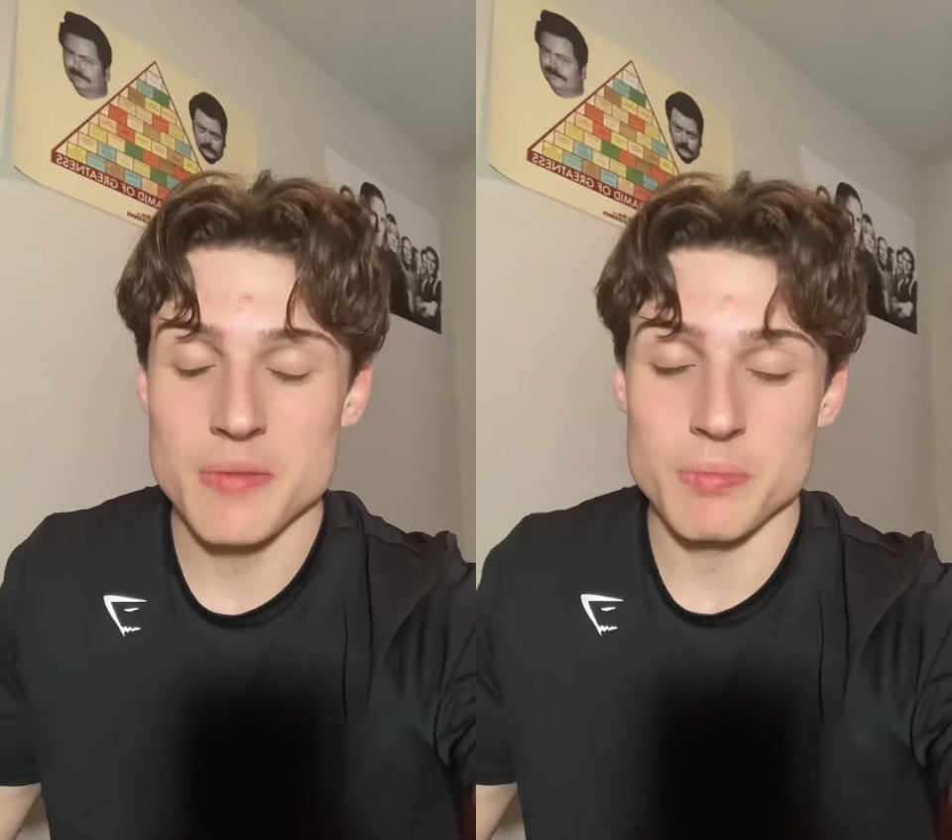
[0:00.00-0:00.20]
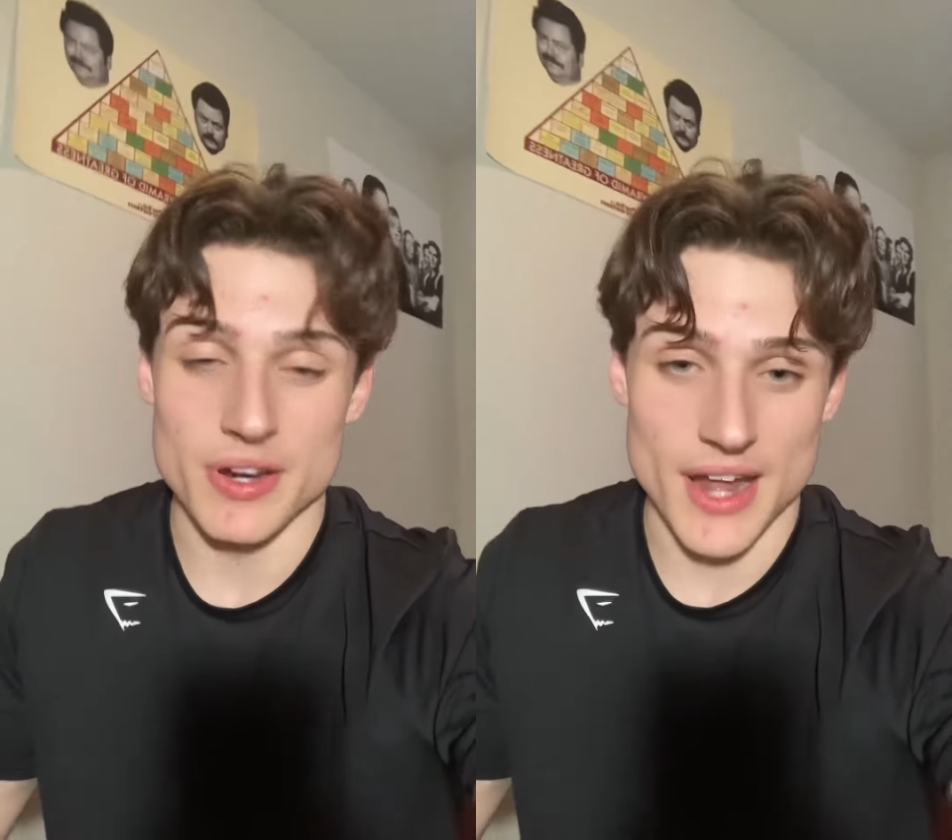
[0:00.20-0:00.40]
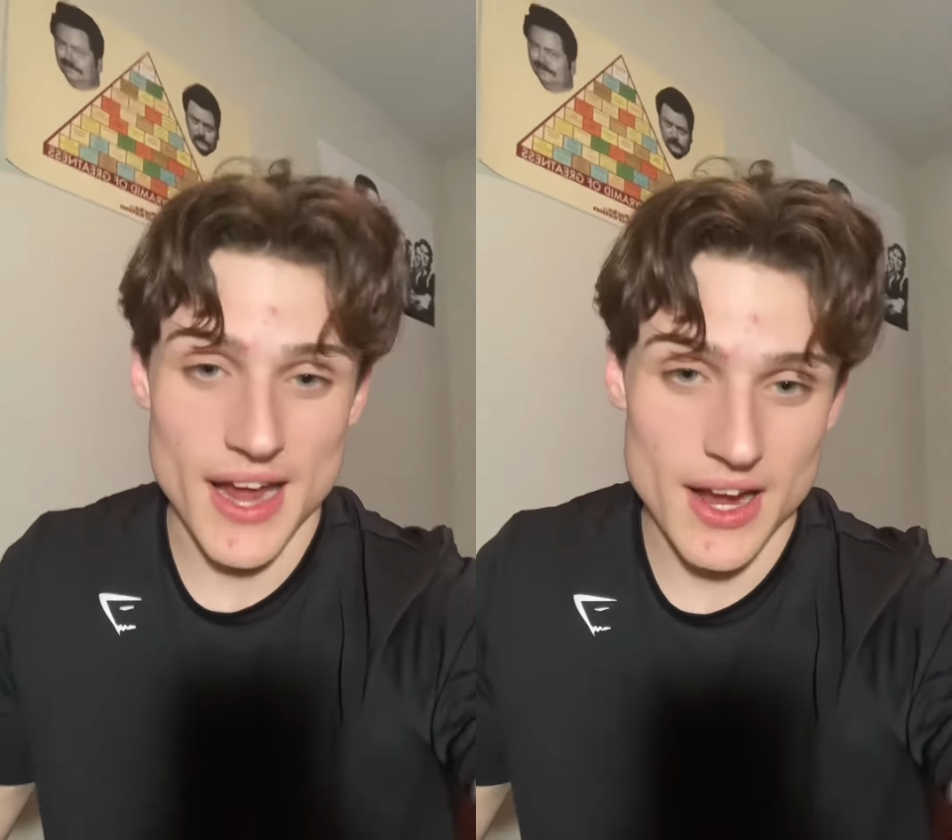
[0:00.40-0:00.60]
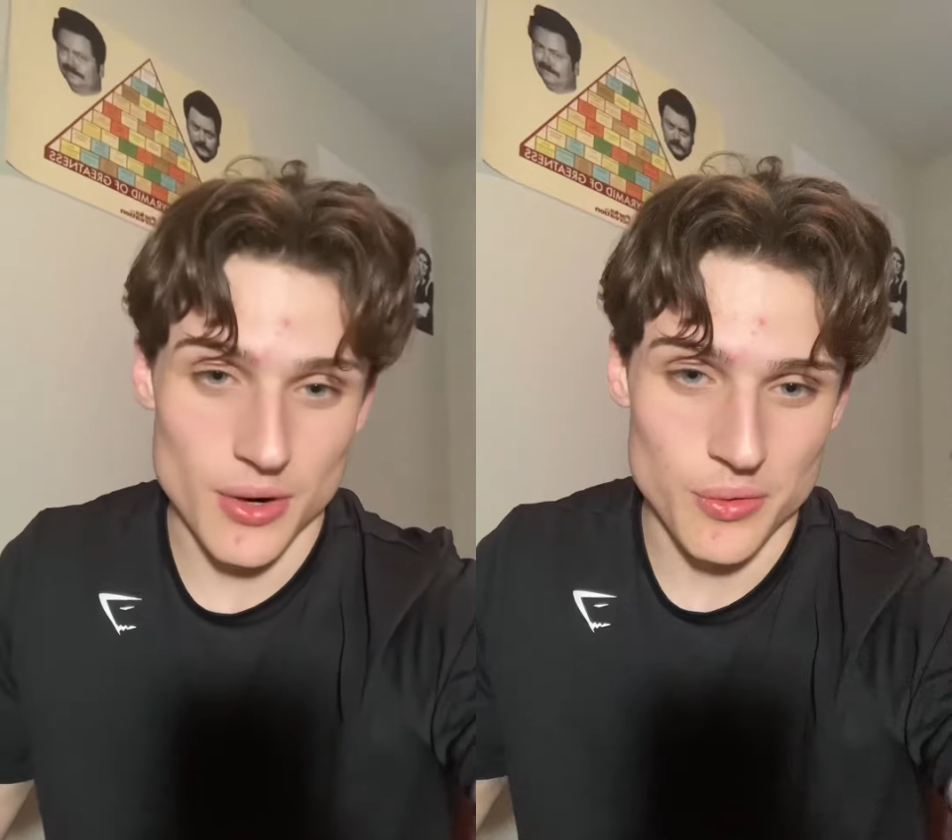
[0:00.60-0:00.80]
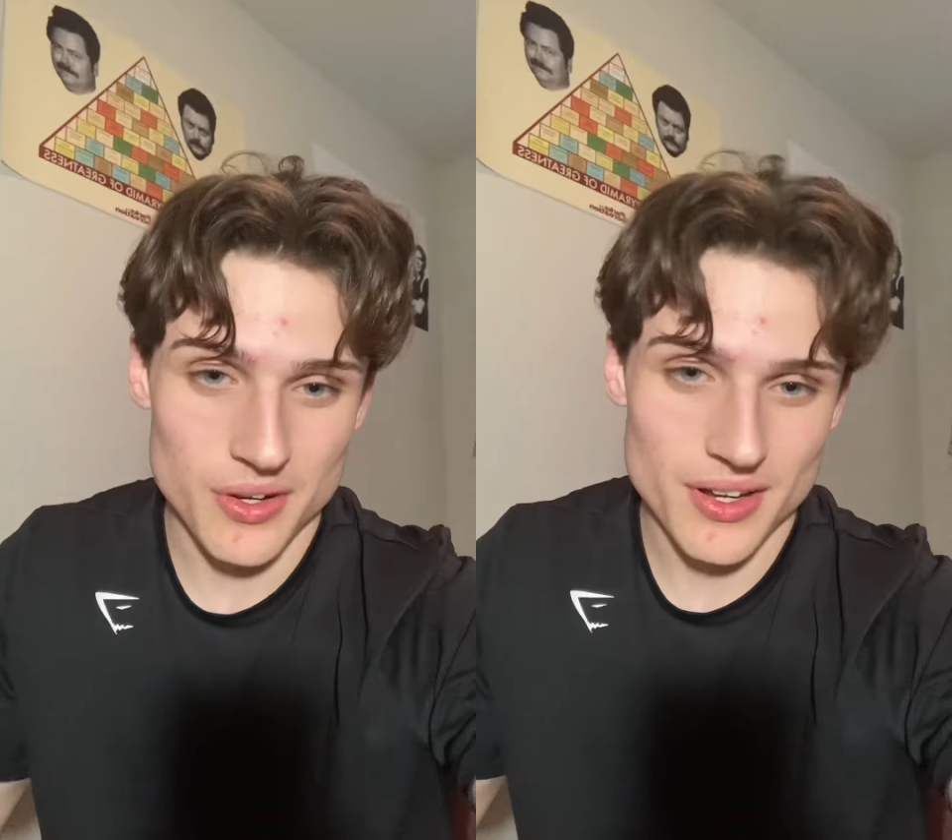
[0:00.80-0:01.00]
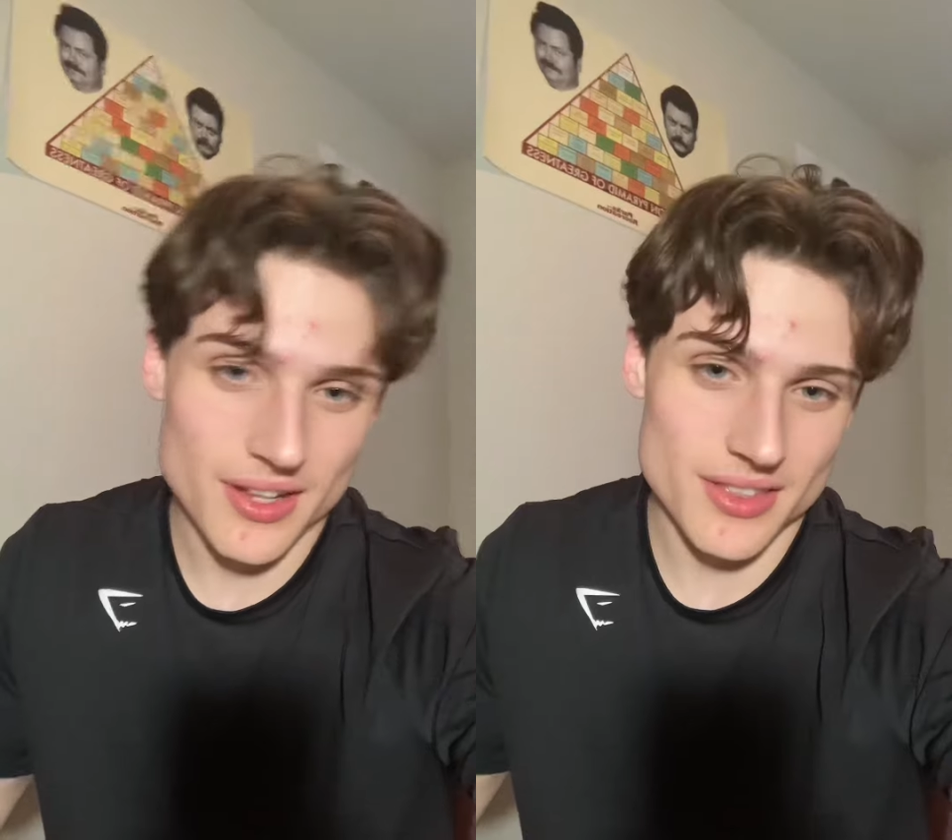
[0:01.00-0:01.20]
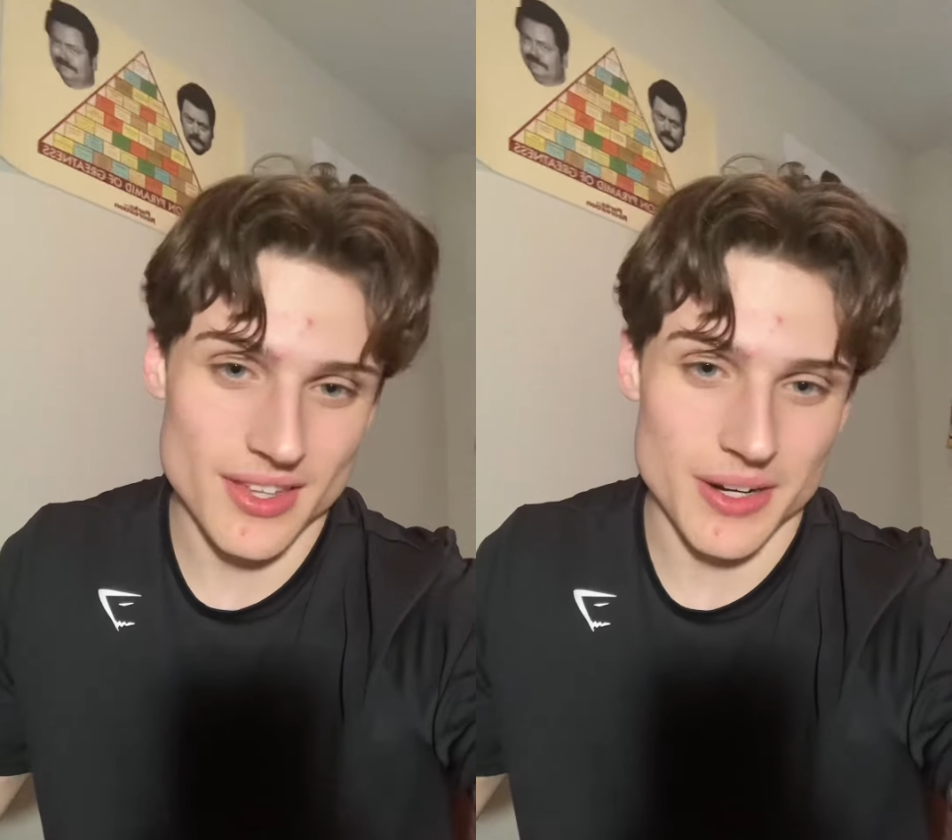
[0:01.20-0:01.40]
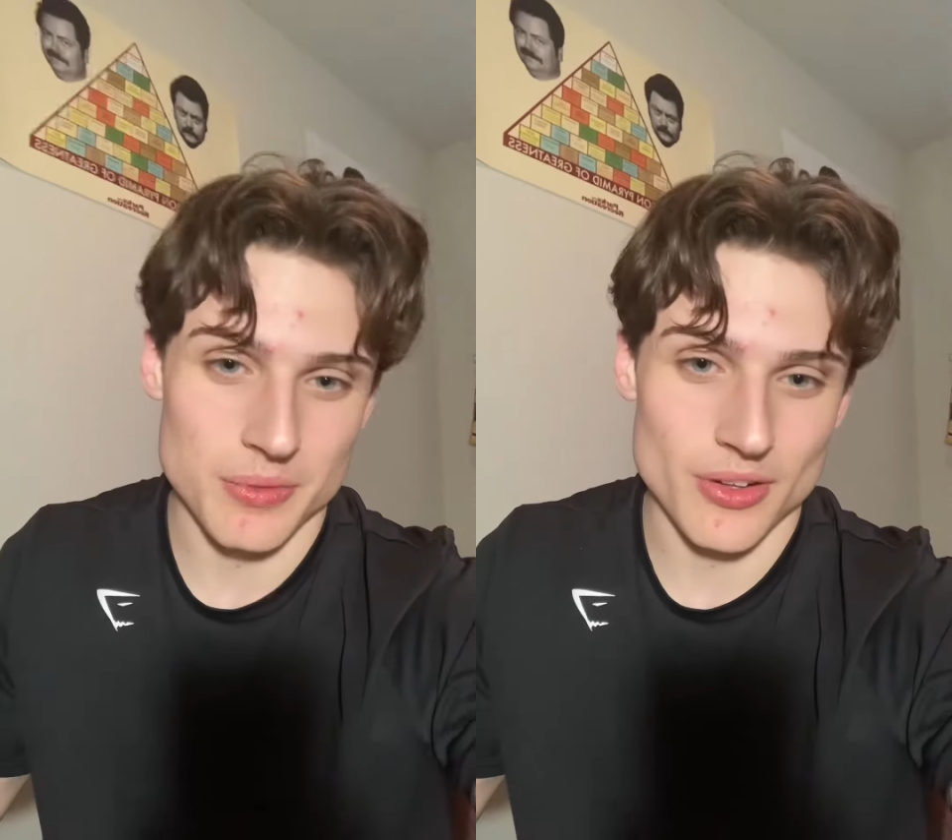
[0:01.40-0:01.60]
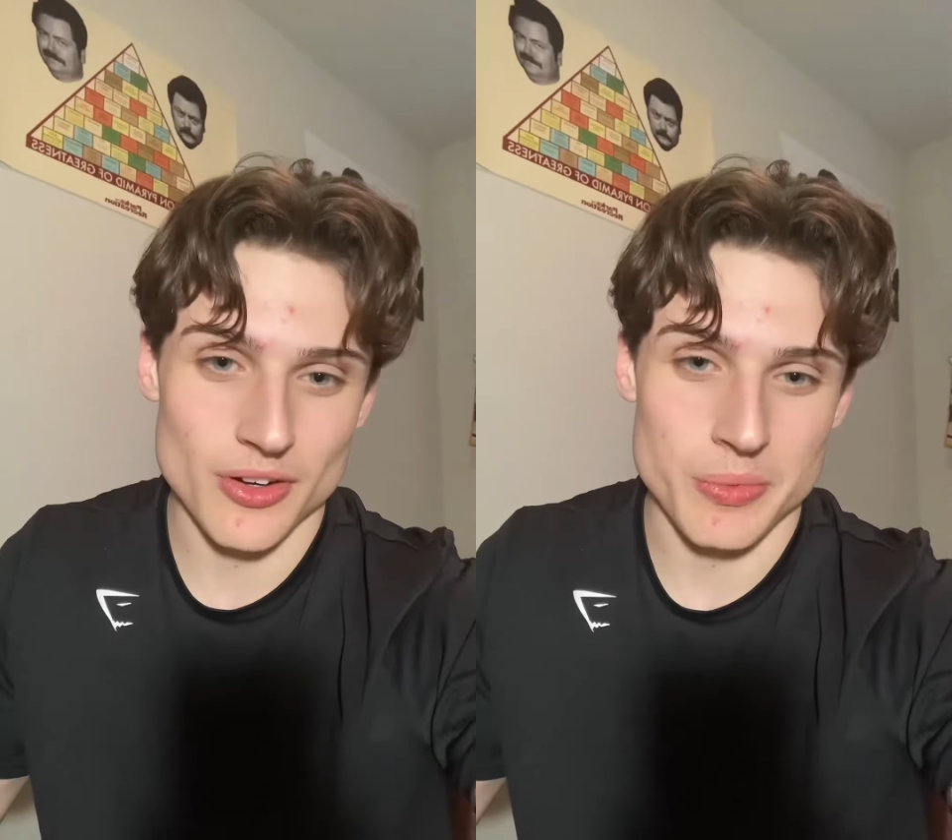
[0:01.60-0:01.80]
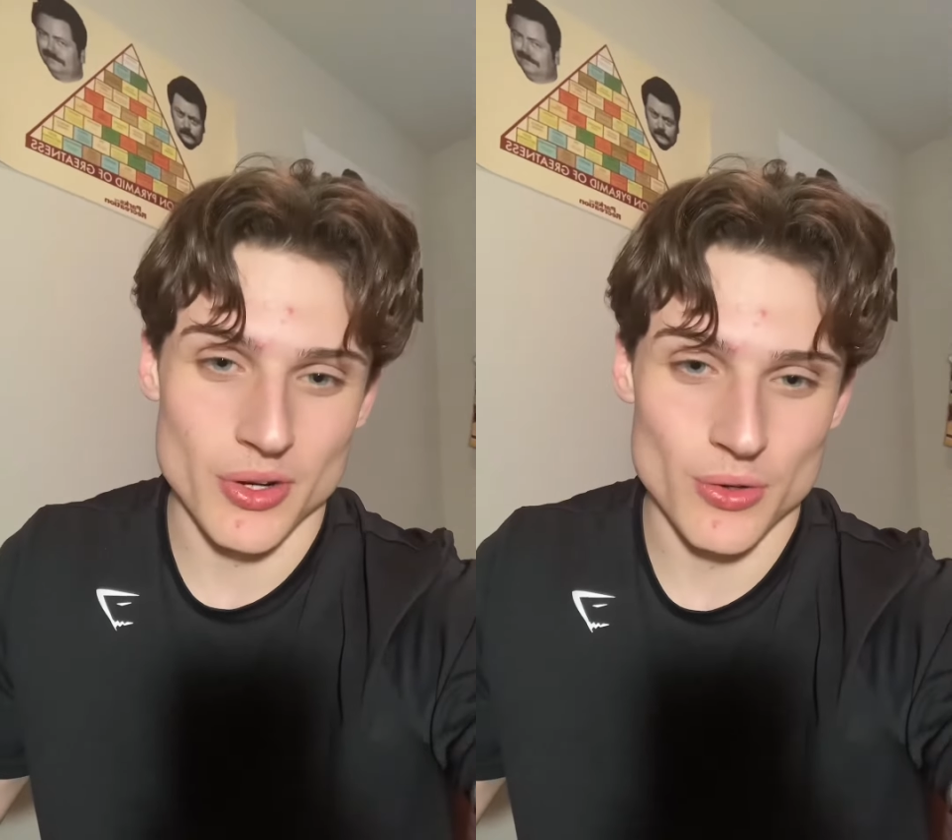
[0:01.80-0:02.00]
But now that I'm a little
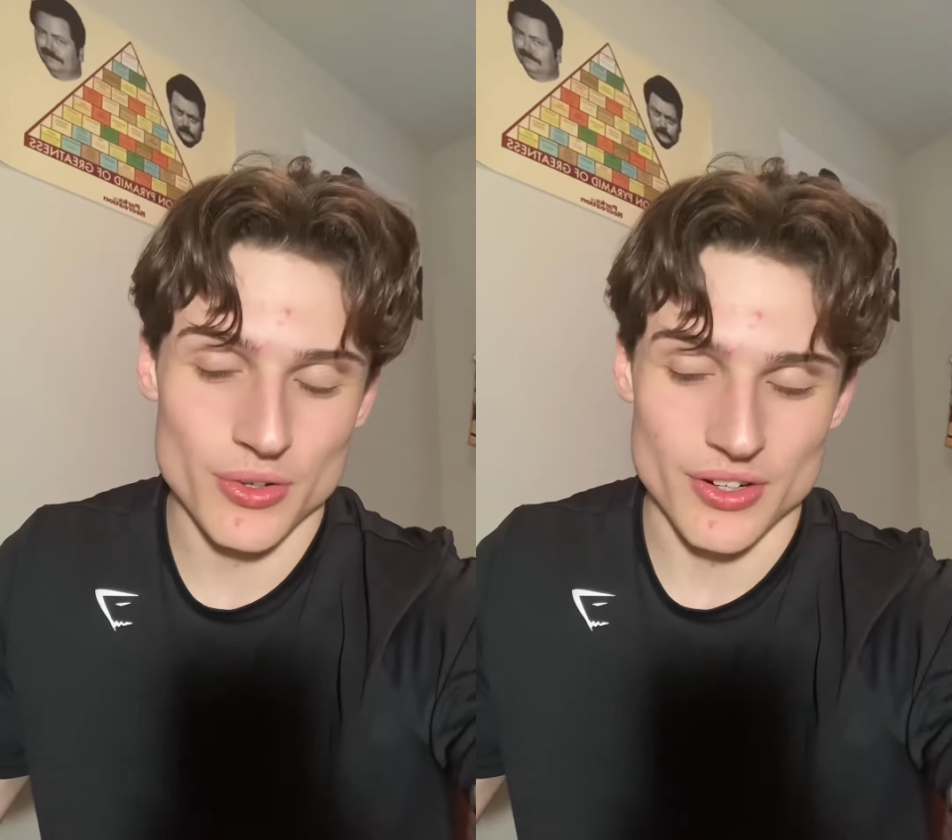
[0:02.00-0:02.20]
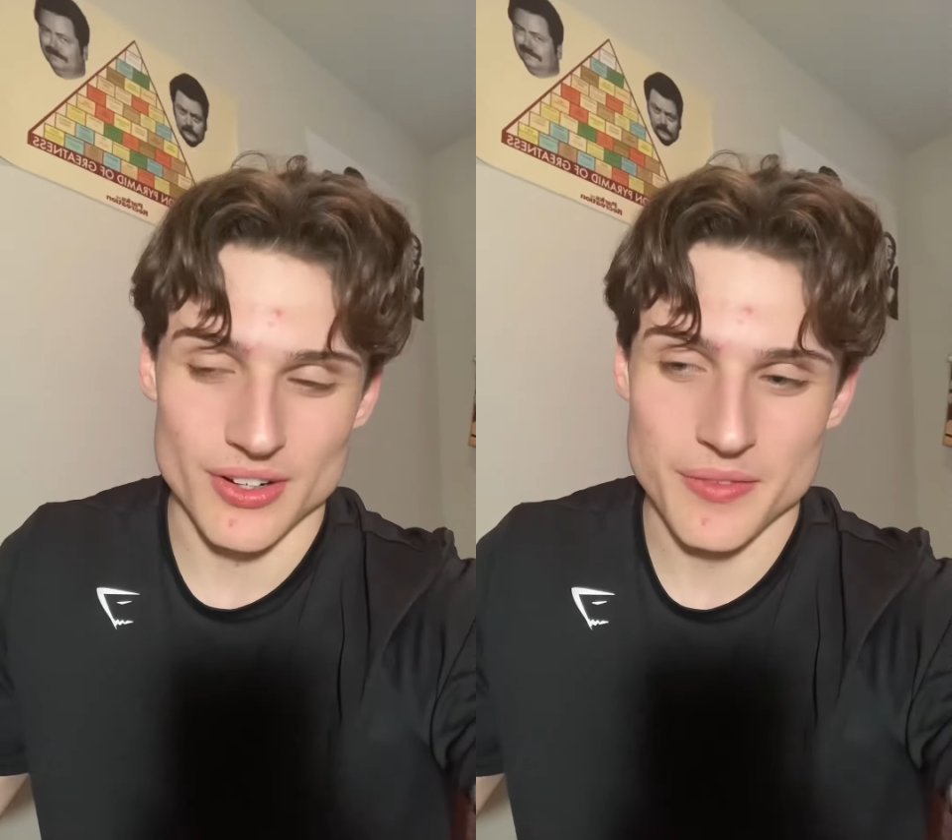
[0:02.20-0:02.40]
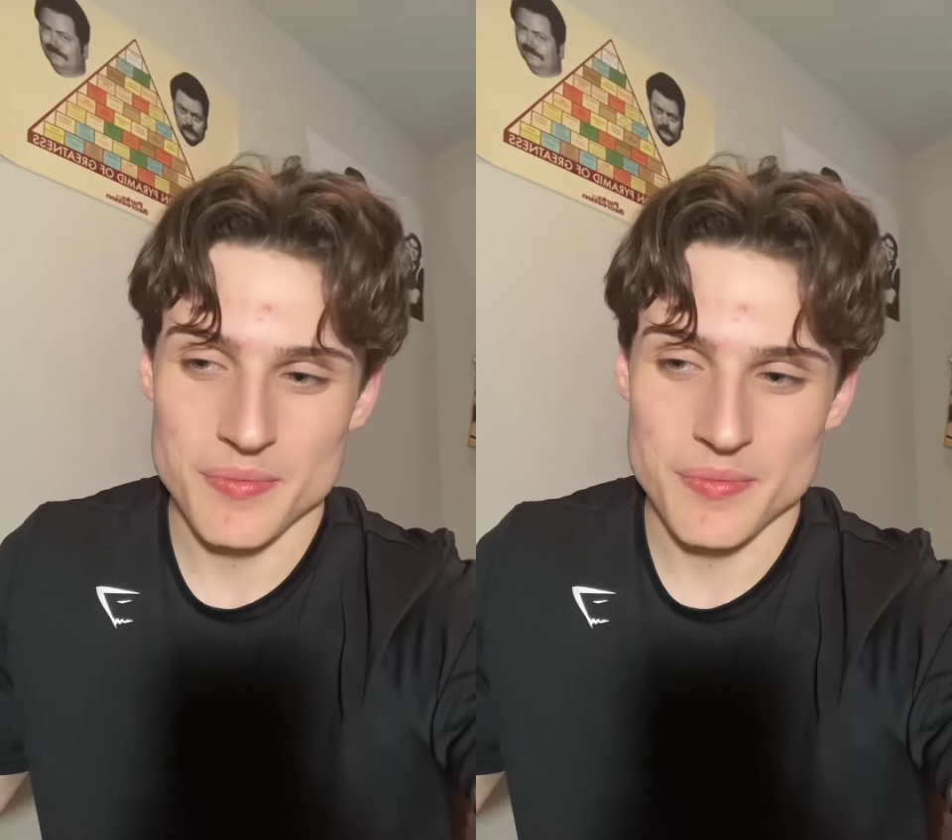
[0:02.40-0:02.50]
bit older,